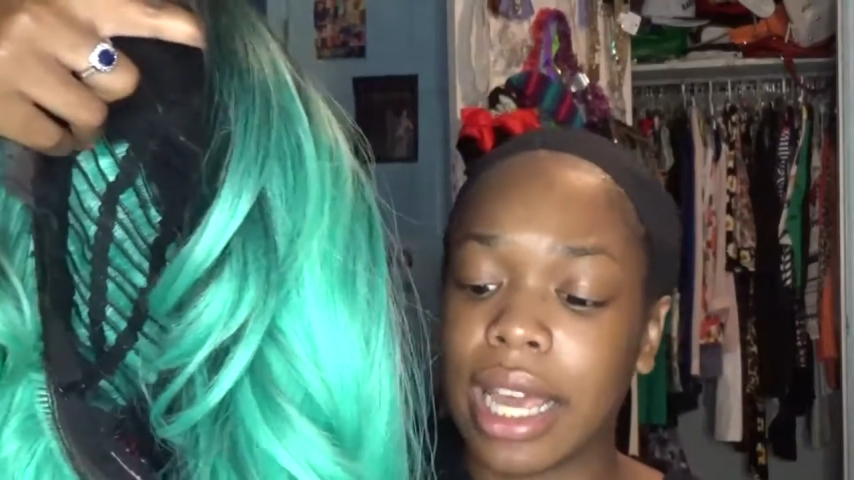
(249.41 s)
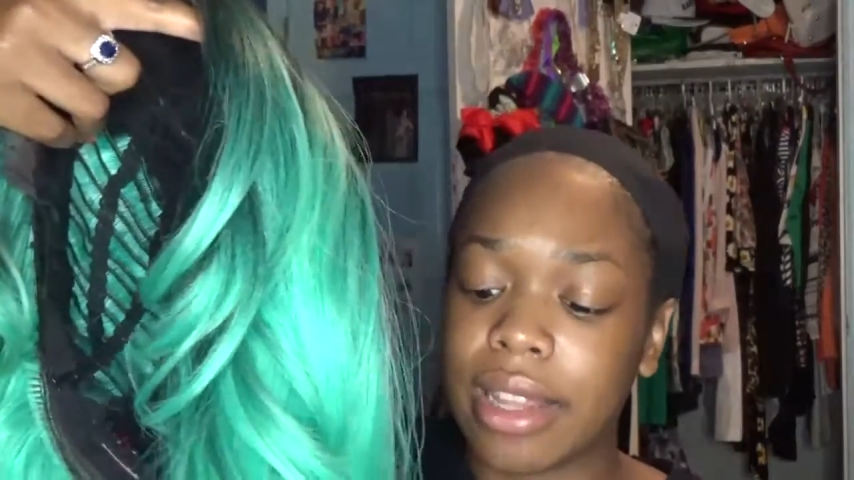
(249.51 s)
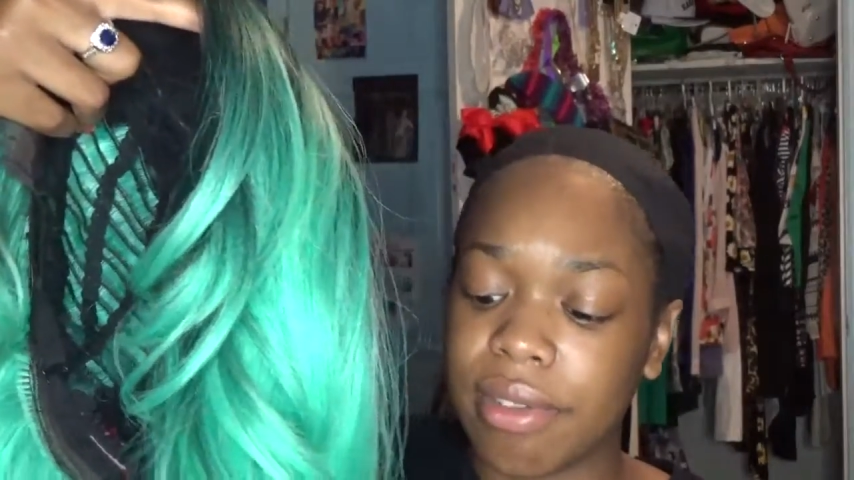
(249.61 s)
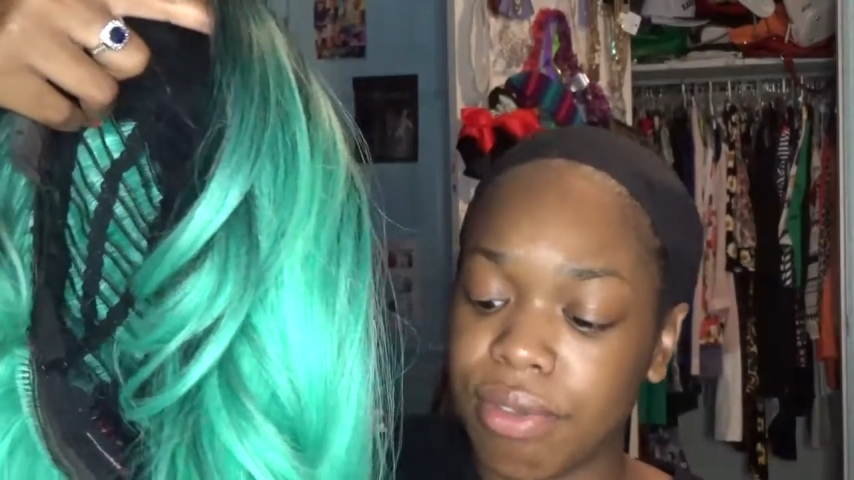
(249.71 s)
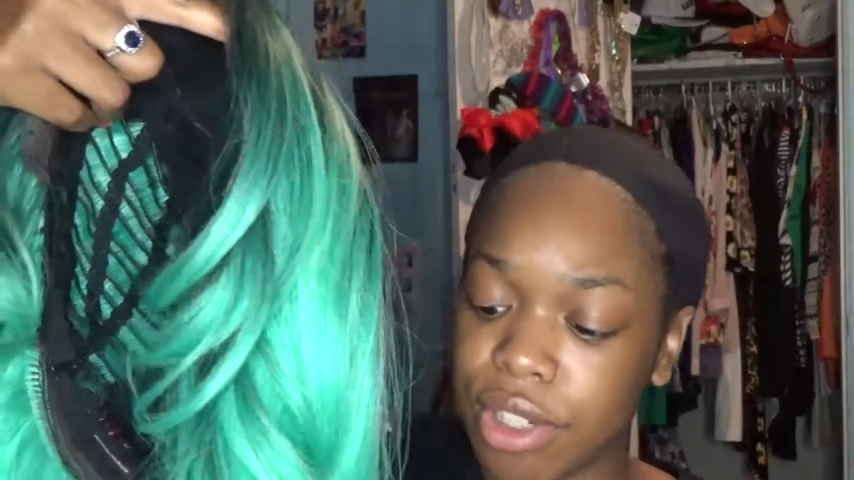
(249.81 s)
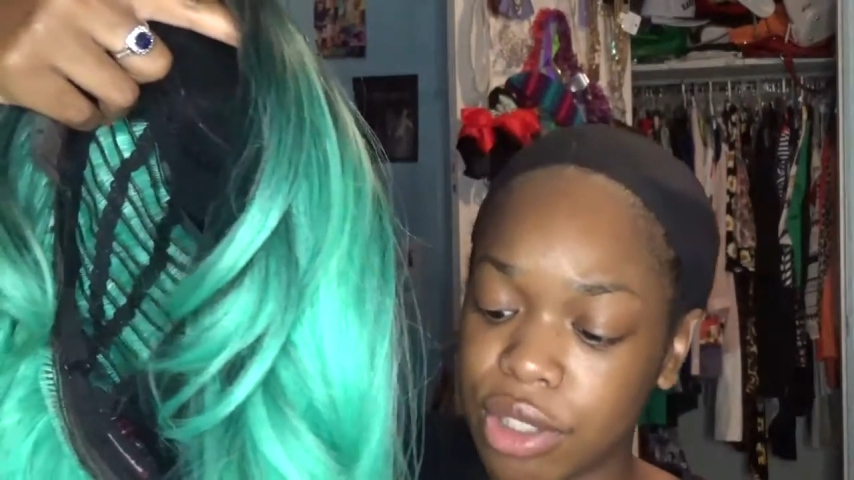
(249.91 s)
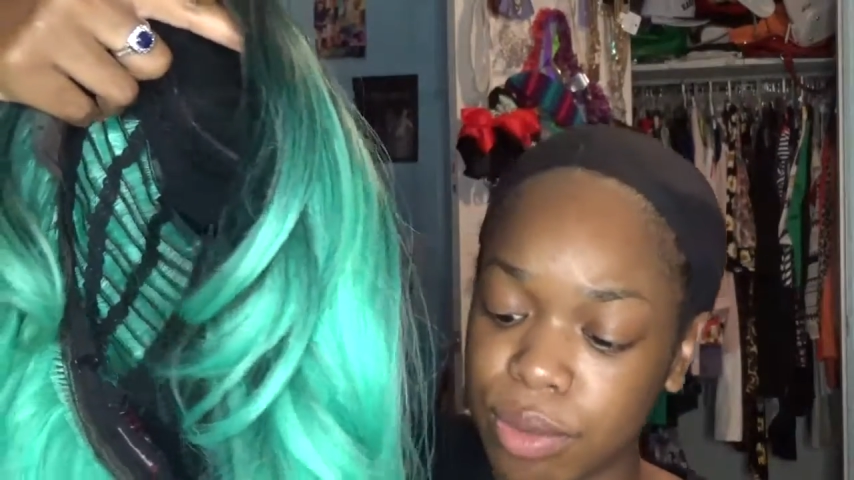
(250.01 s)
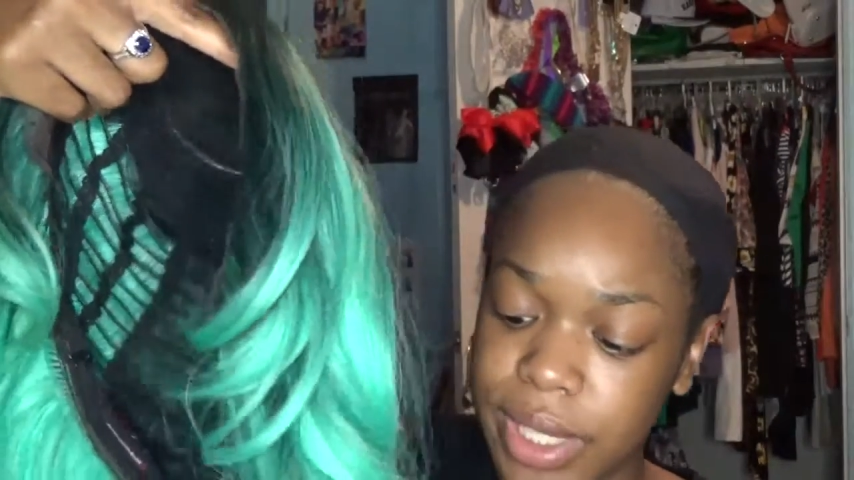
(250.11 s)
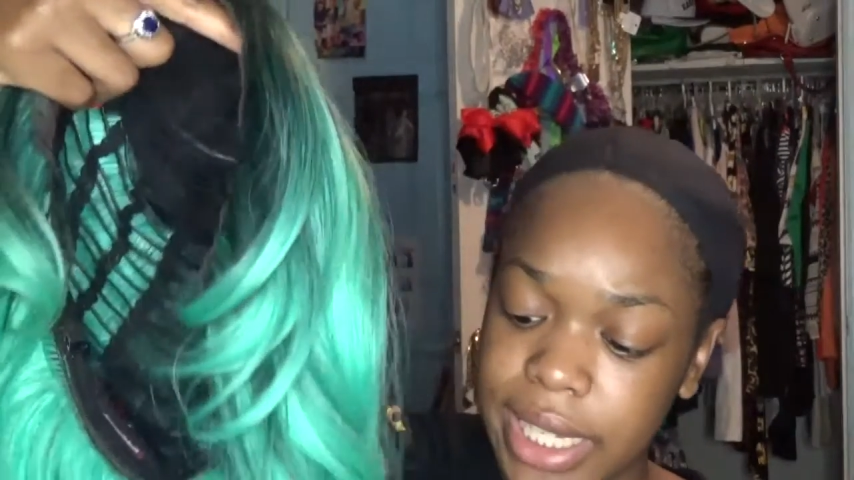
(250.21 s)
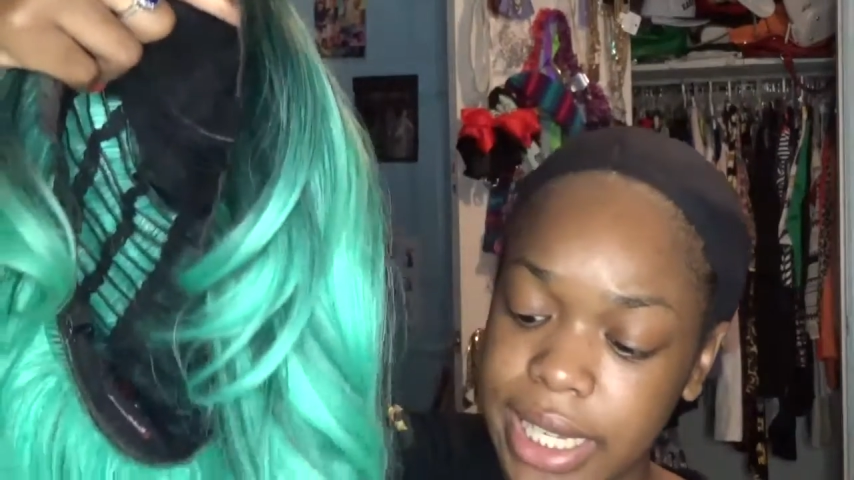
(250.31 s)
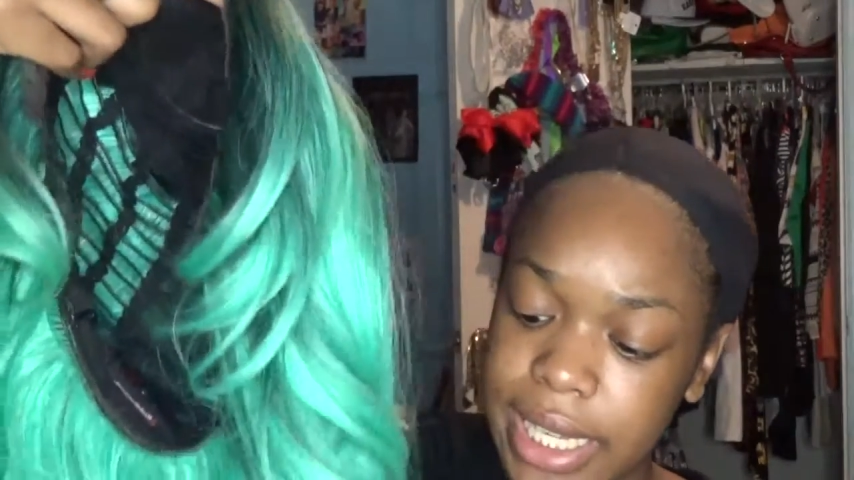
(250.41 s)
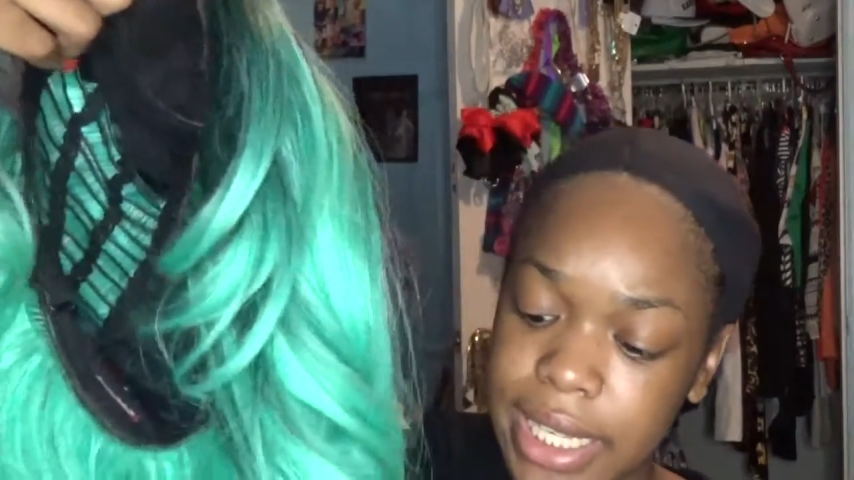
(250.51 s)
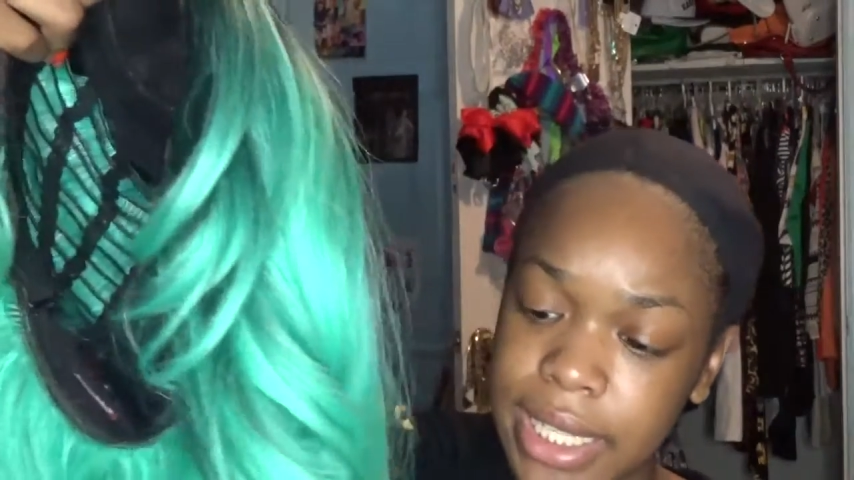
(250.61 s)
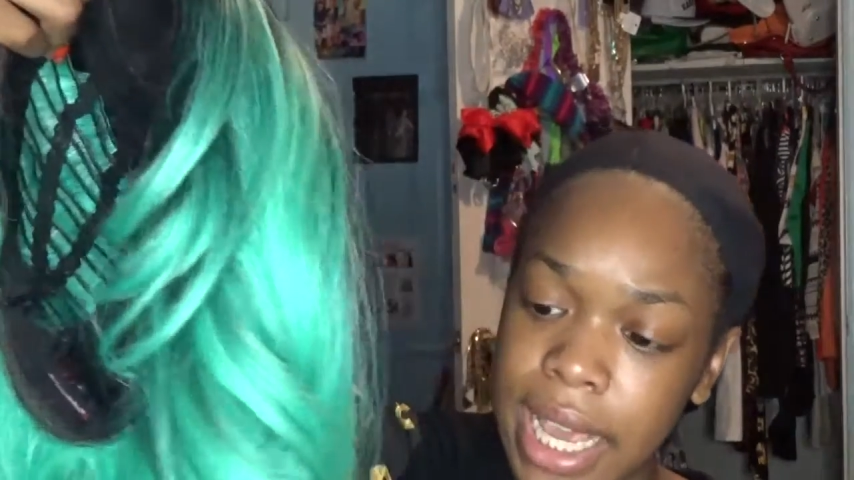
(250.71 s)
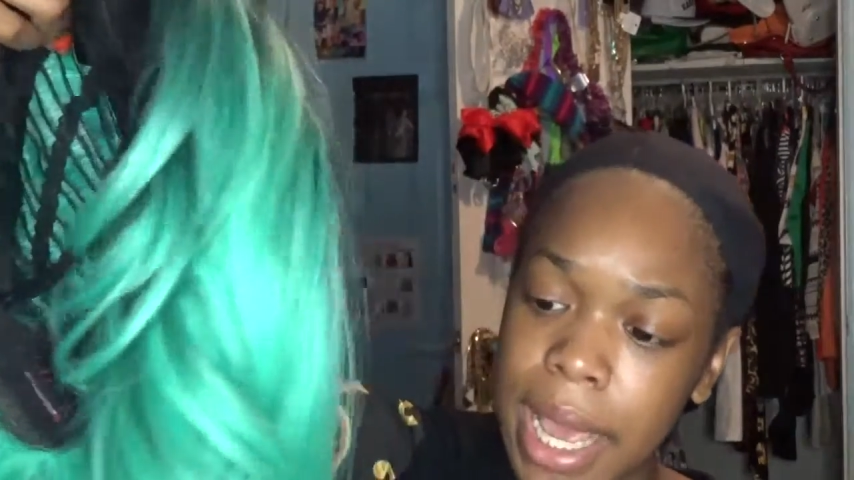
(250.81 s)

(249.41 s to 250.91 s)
how that fresh wig is,